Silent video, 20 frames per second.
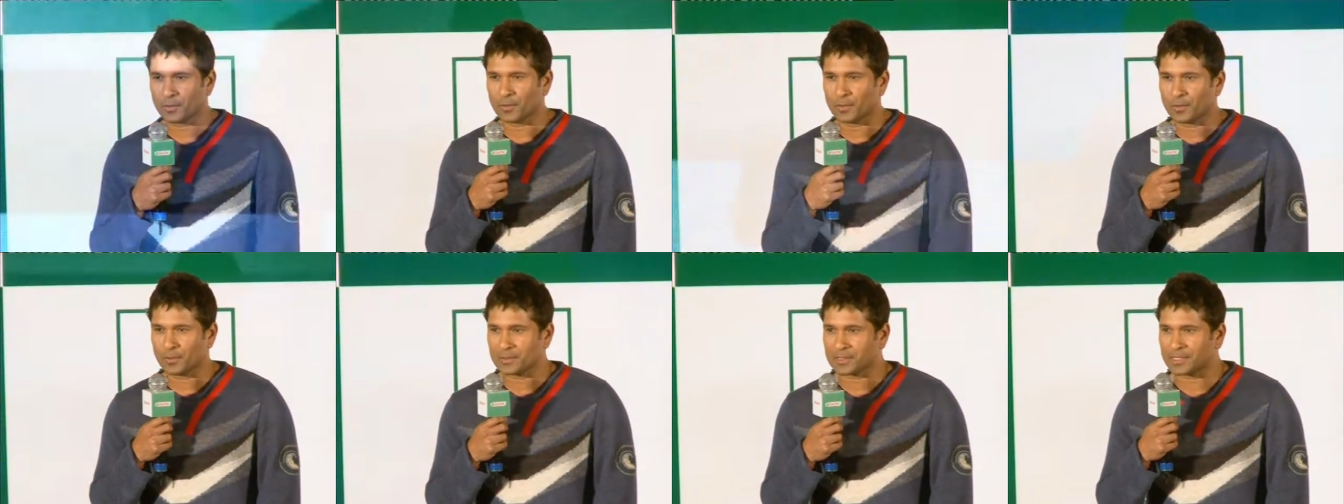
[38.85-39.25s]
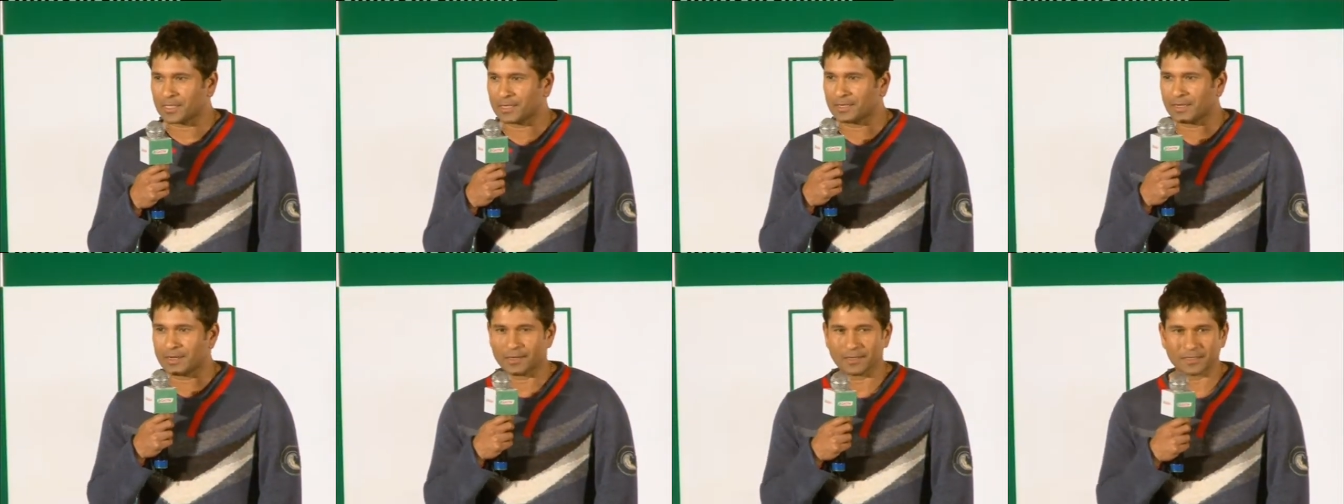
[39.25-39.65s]
you know,
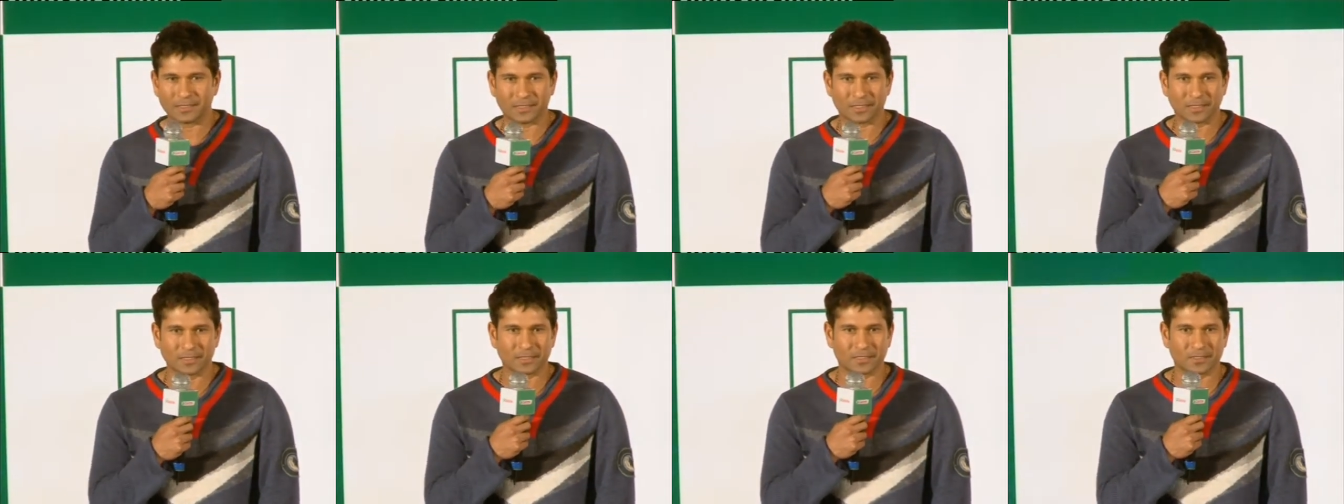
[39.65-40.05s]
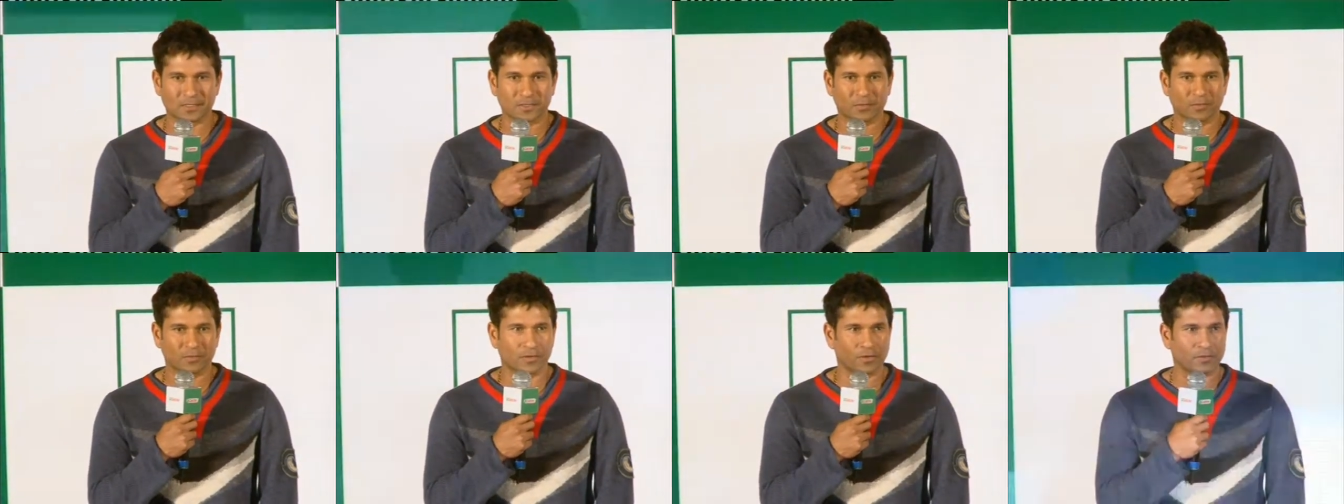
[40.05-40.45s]
said that it's, it's
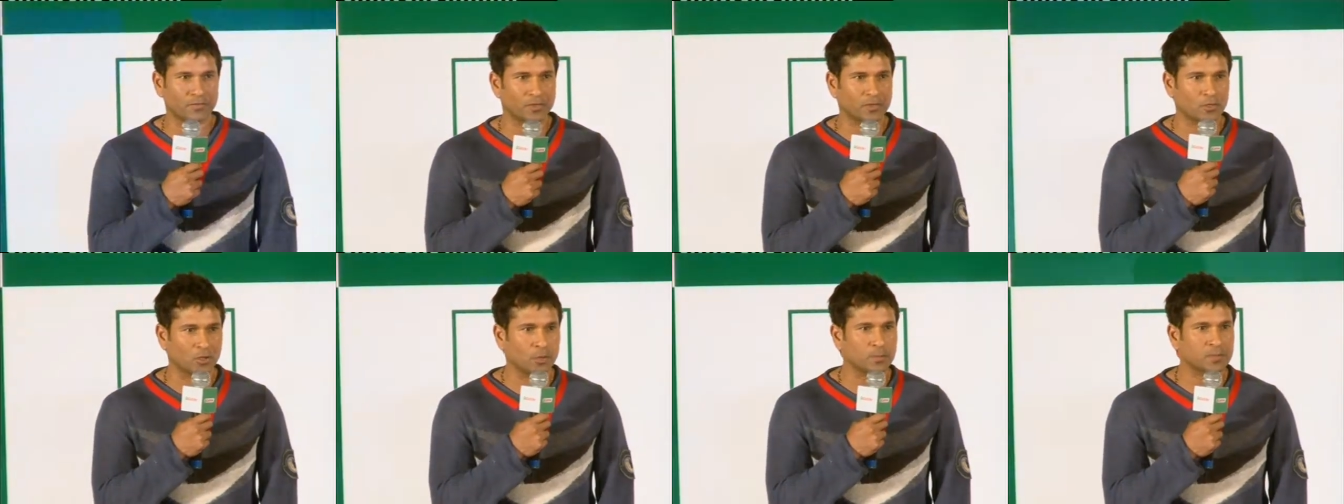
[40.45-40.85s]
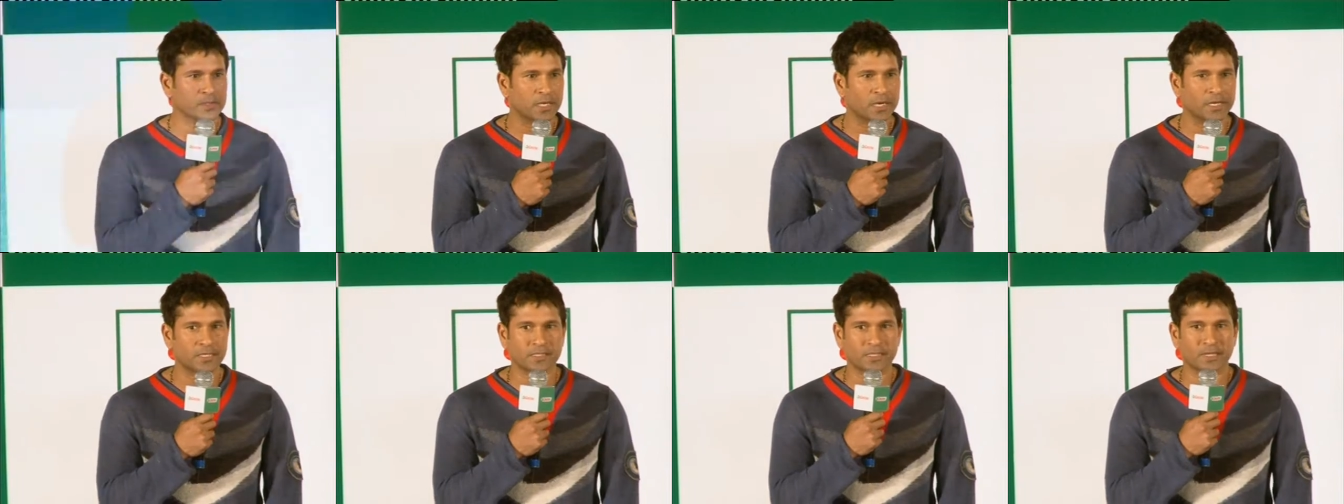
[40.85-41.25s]
one of the top
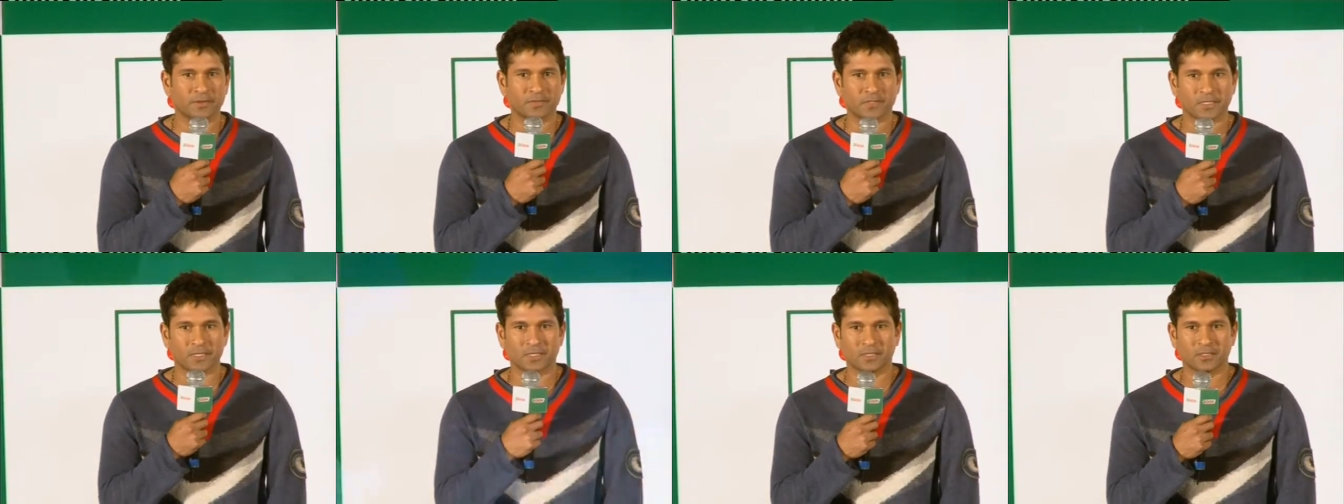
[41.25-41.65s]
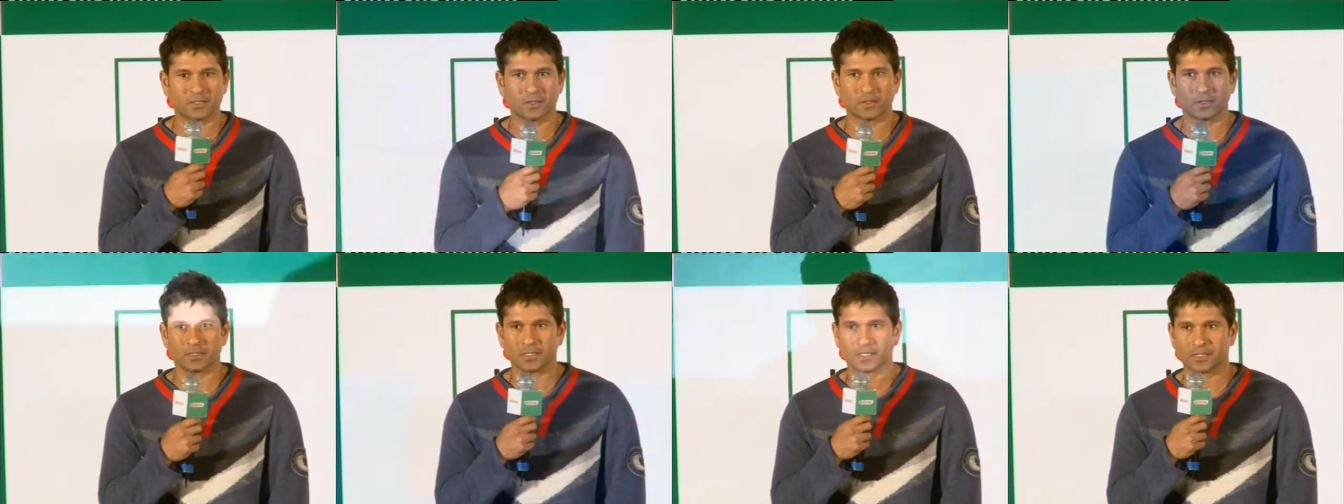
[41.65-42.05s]
sites they've seen.
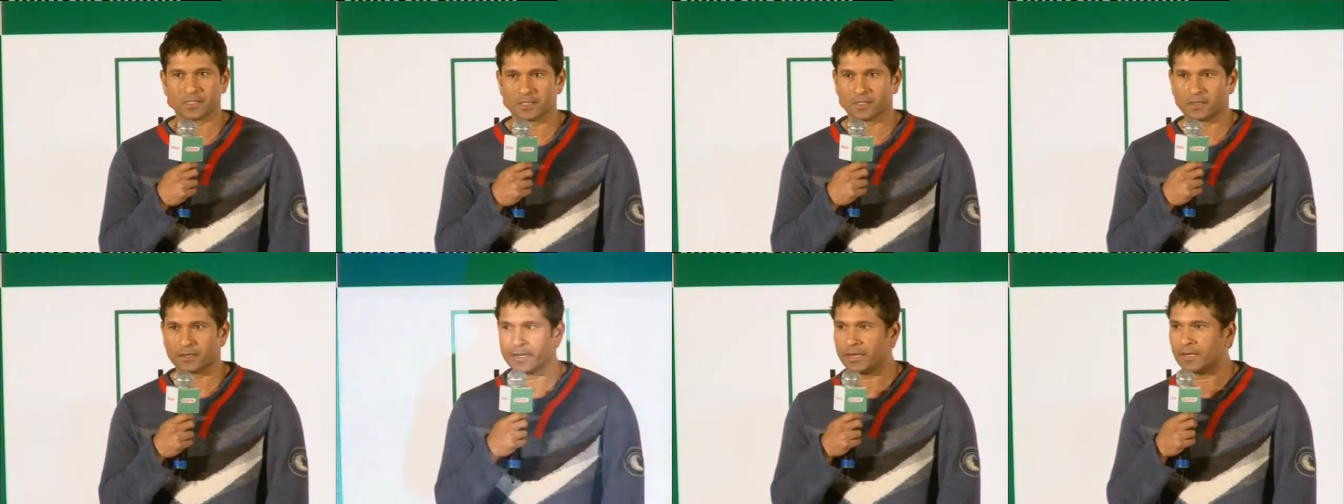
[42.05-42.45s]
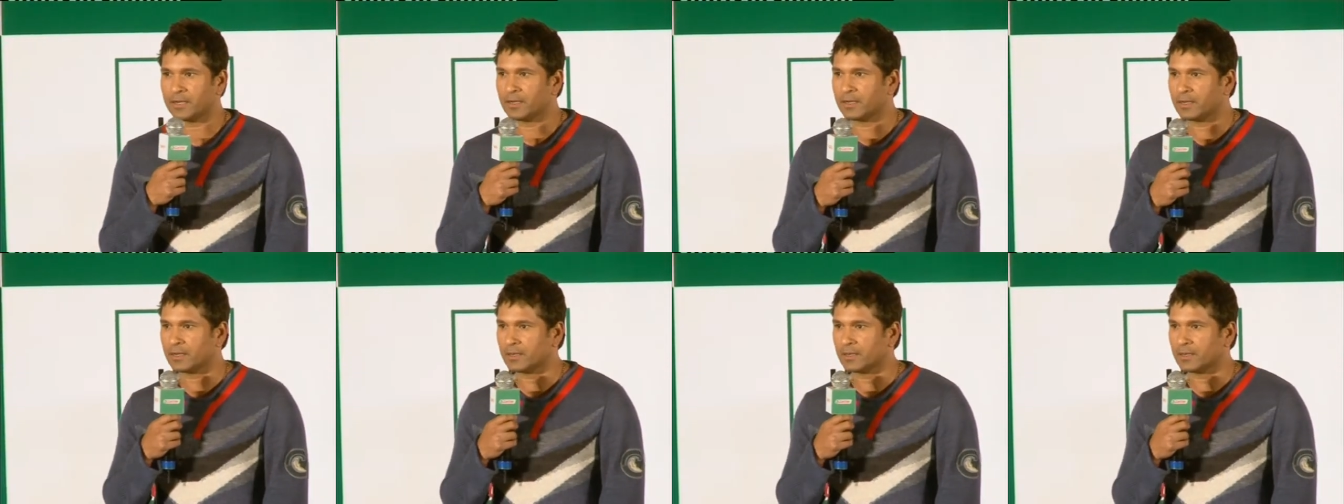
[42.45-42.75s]
So it's, it's a great